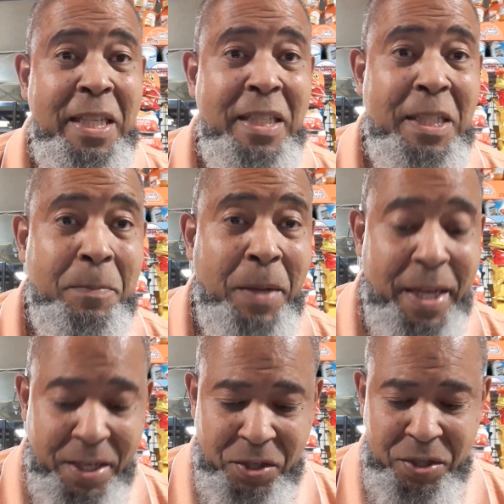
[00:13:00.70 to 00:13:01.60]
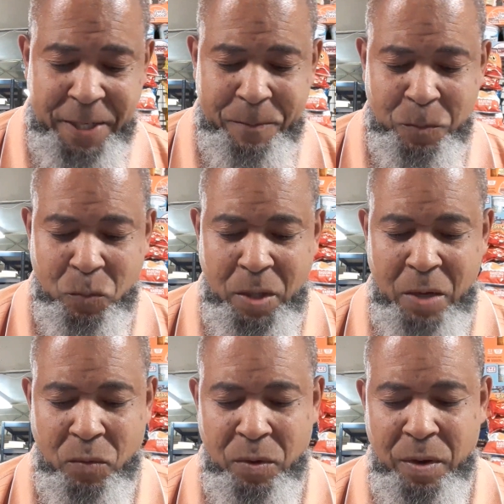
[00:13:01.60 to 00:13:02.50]
Spanish
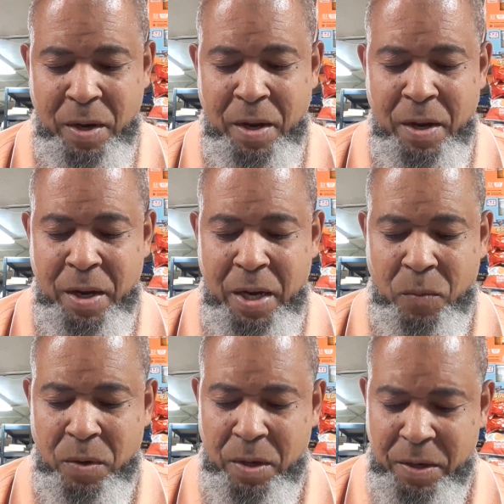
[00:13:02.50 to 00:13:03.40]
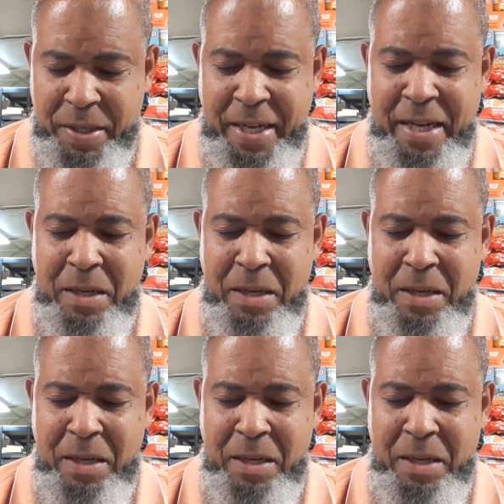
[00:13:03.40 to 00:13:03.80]
and were looked down